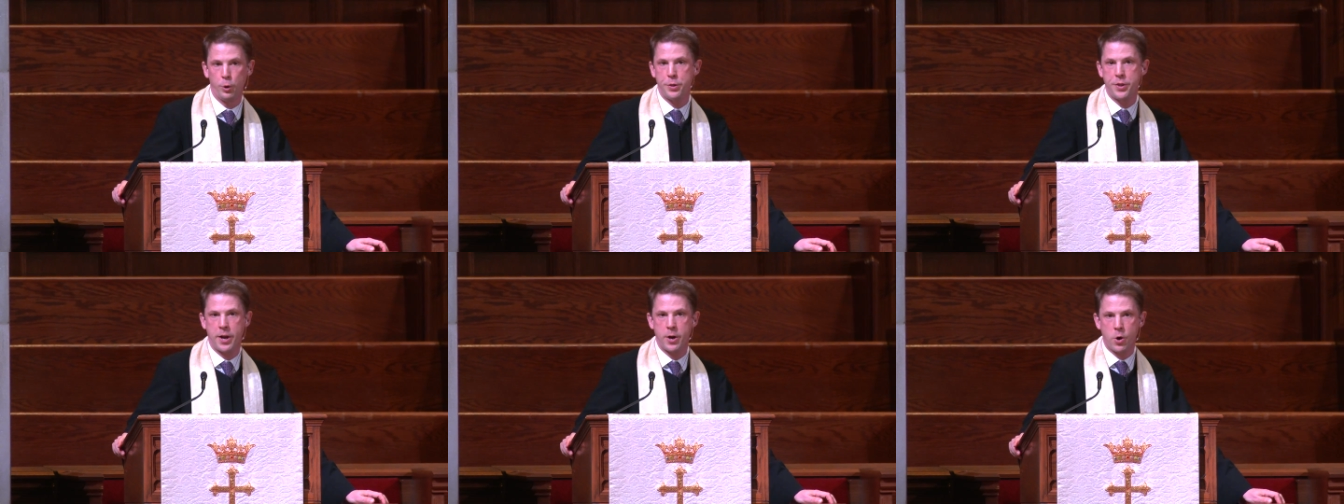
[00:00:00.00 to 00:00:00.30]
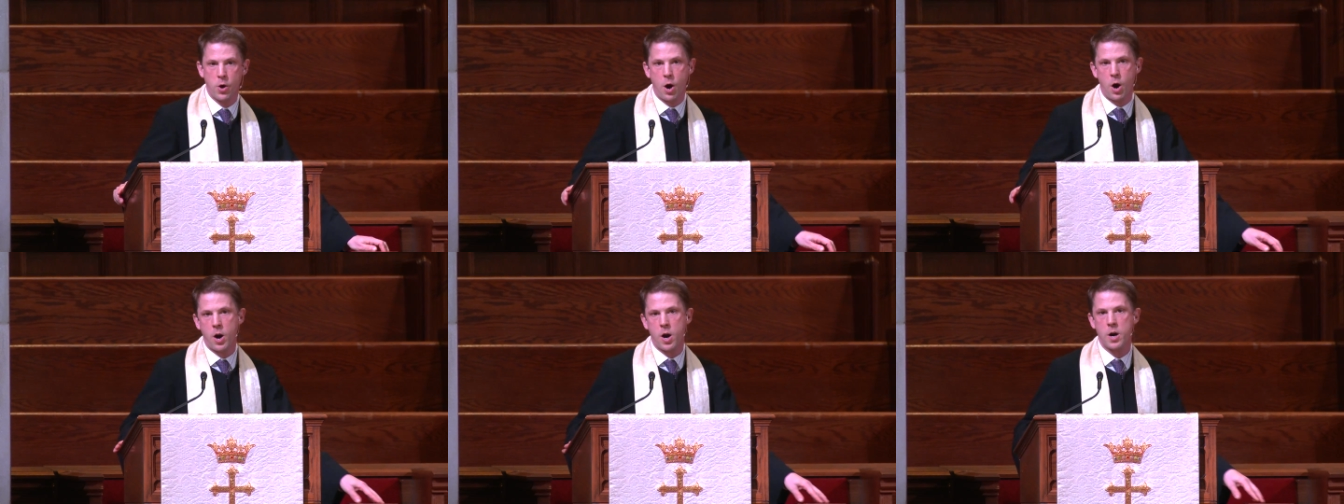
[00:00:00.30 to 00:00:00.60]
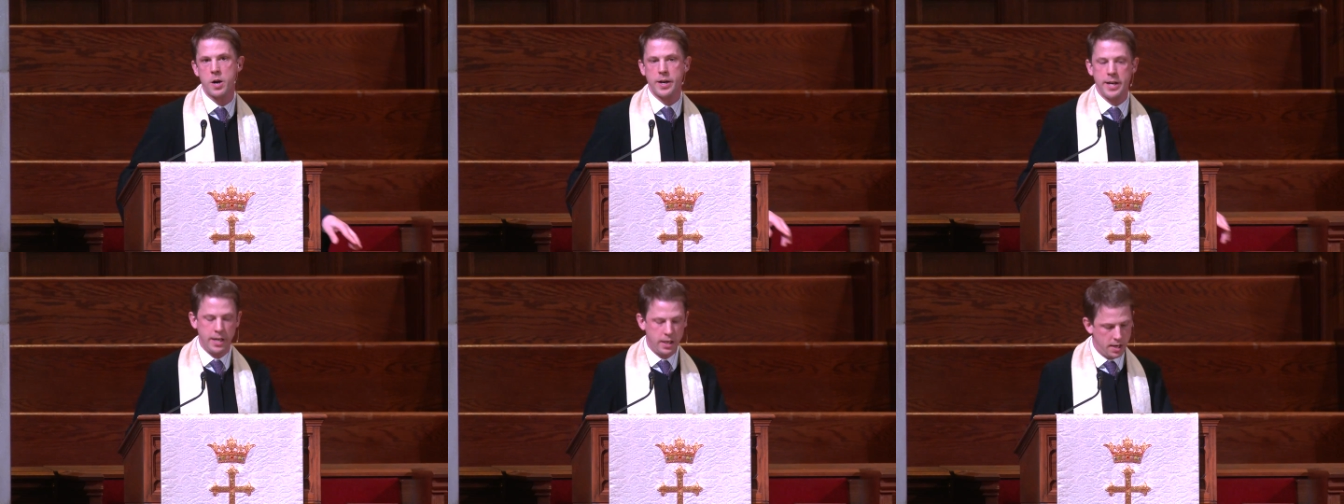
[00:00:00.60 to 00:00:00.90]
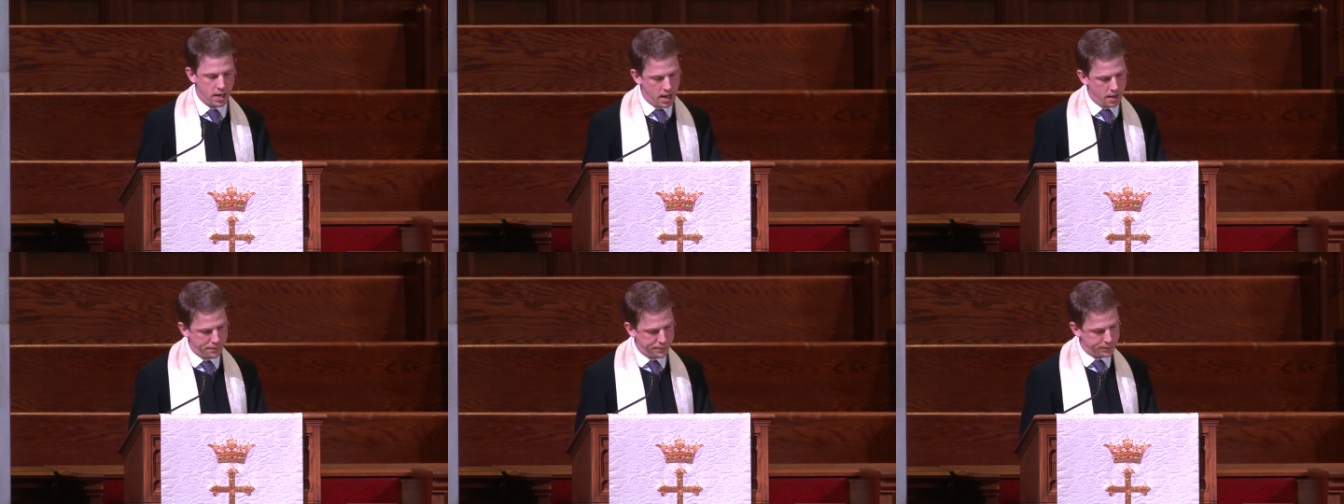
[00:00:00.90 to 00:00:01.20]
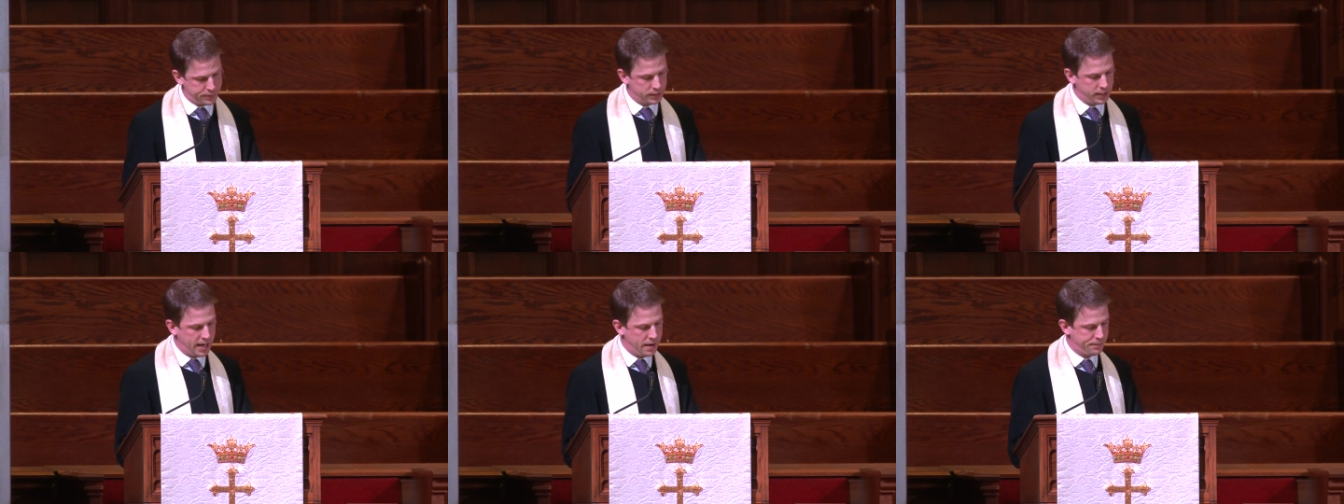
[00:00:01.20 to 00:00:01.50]
There are enough
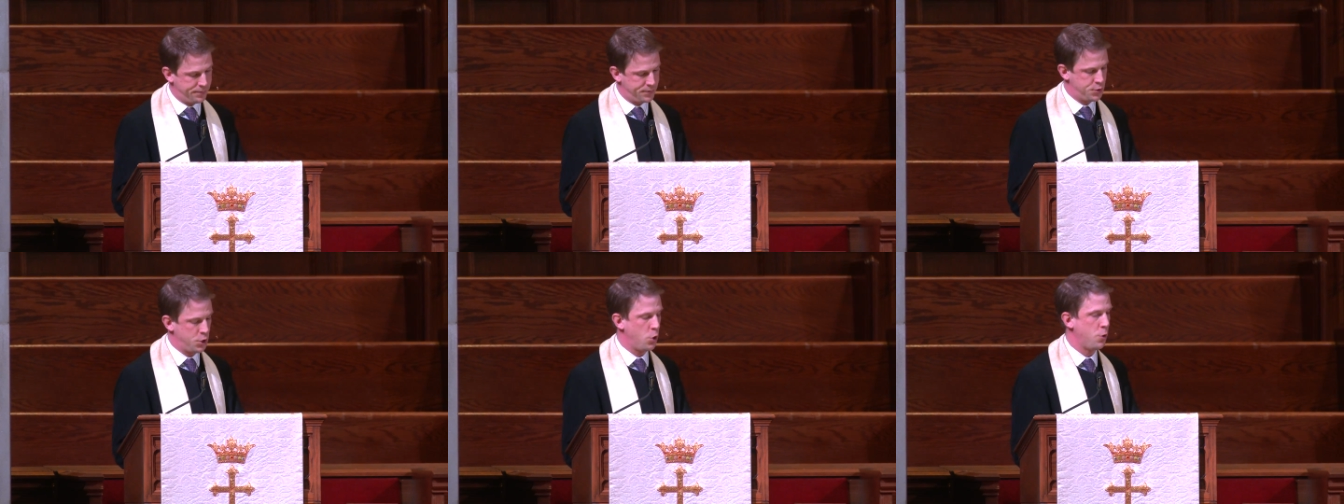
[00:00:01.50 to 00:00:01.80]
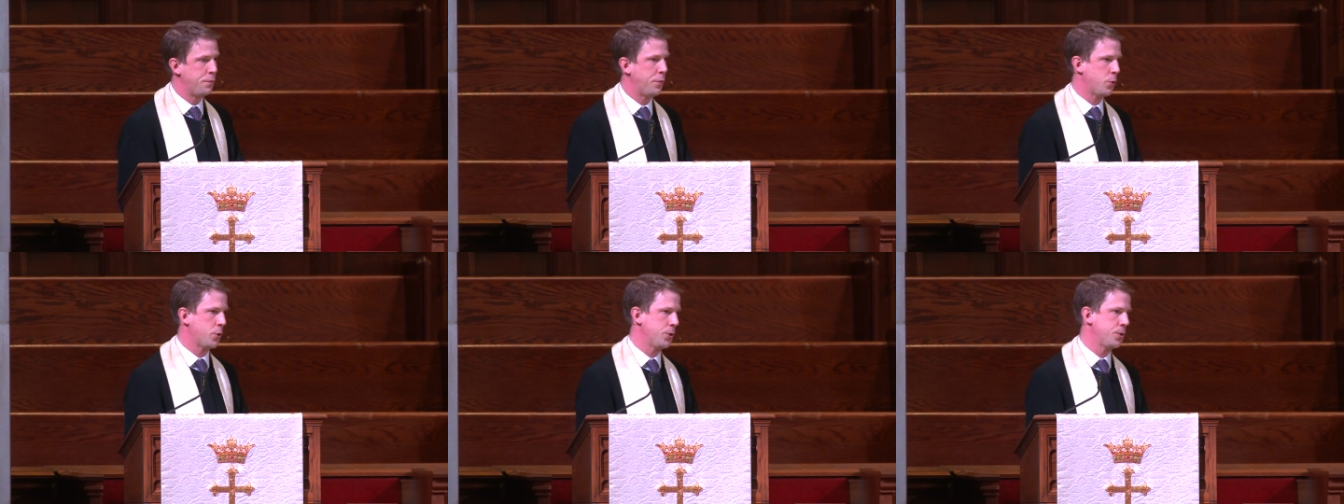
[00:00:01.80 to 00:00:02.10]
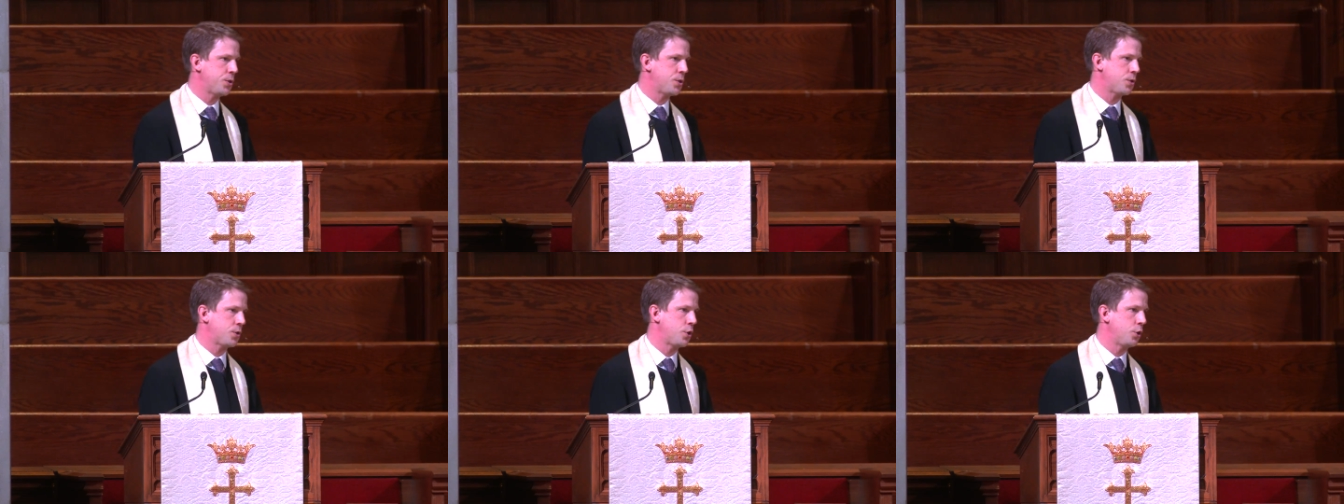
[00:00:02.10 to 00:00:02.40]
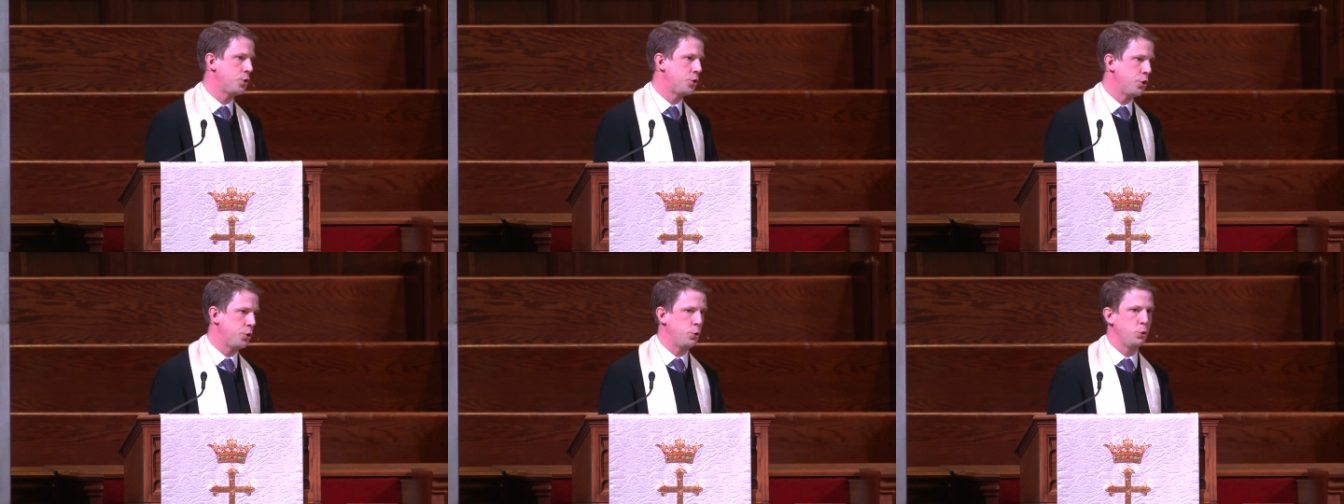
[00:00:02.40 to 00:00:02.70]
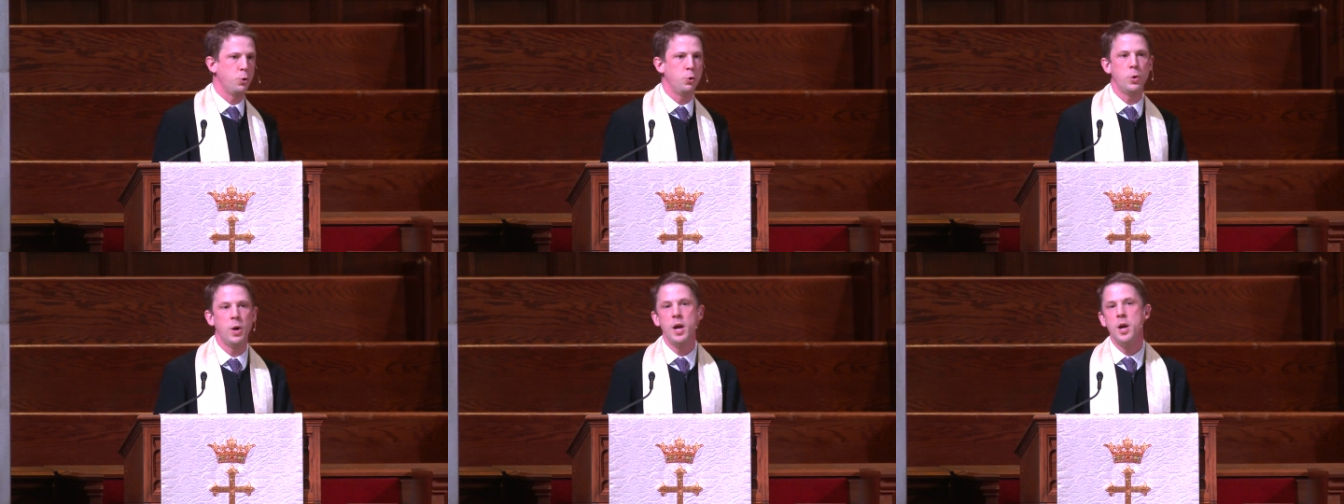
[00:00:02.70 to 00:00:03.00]
leftovers to
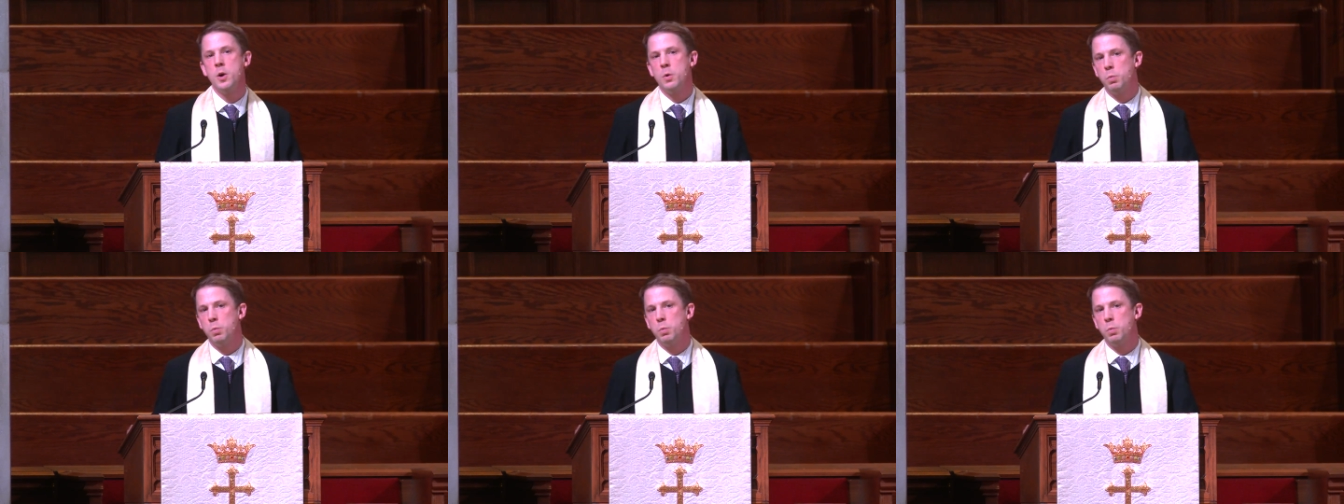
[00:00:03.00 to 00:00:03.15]
do,